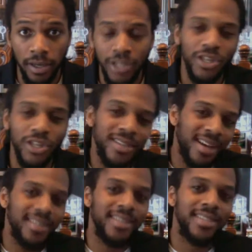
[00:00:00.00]
Start to
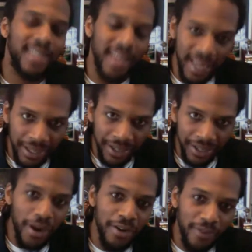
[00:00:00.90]
understand
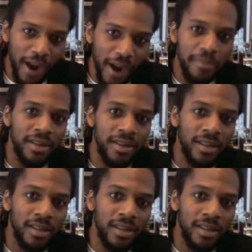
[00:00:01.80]
your environment.